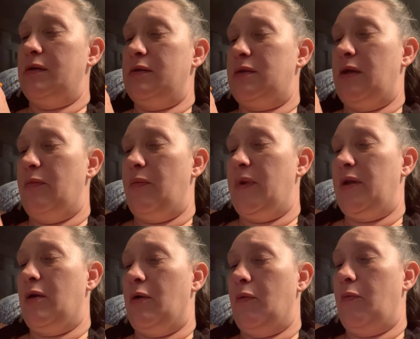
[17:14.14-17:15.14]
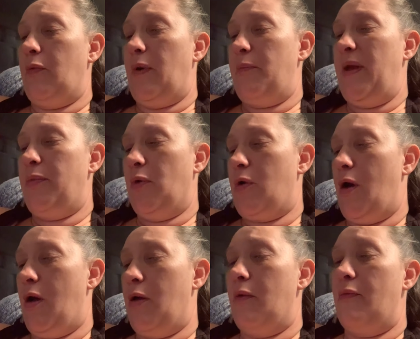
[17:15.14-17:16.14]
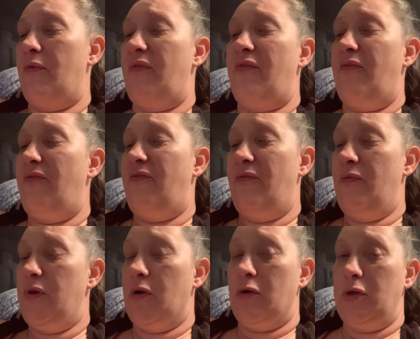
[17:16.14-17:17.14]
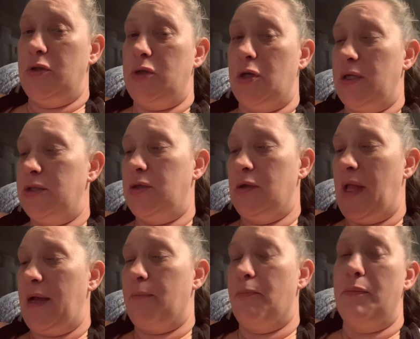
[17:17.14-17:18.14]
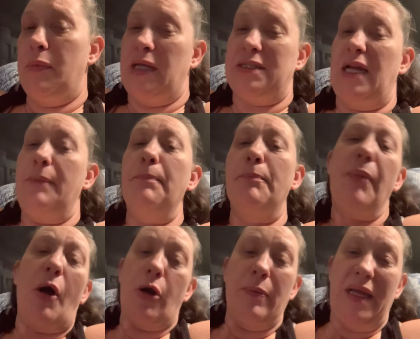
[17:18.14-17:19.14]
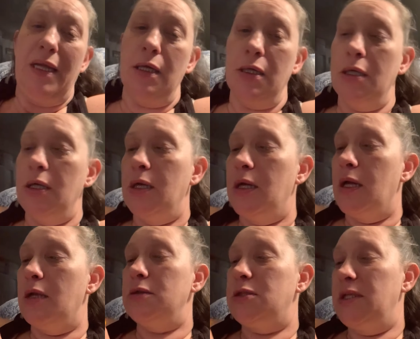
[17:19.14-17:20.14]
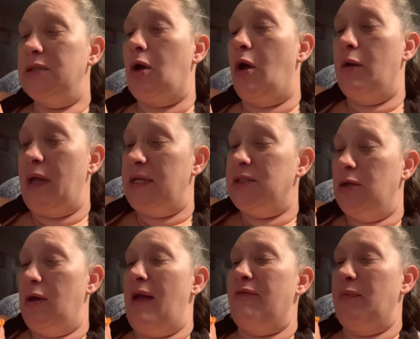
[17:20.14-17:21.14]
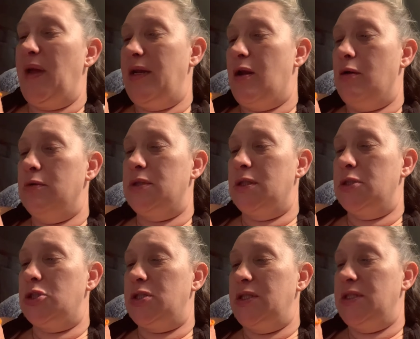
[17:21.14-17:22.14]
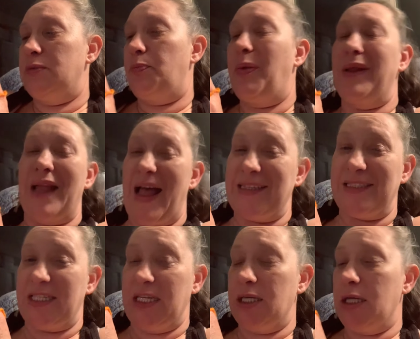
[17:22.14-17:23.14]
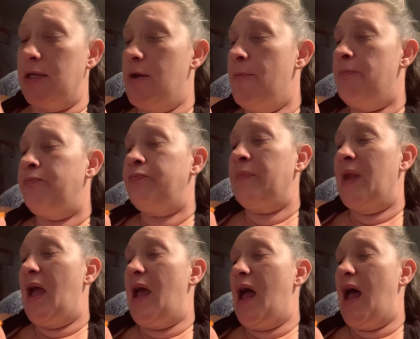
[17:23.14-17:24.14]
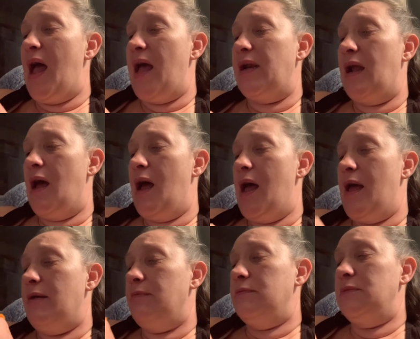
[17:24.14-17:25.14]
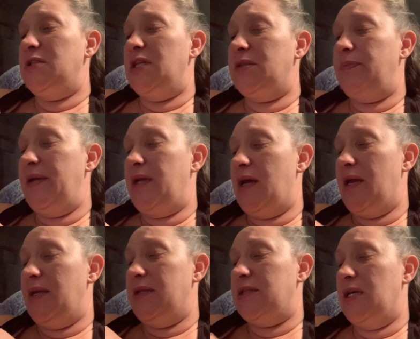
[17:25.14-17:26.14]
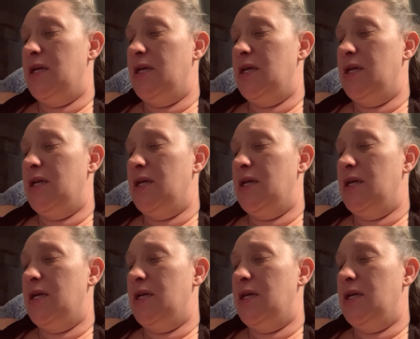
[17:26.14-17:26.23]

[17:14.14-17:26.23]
to what people call, you turn into, like, let's say Barbie. She's all, as everybody knows, she's plastic, and just because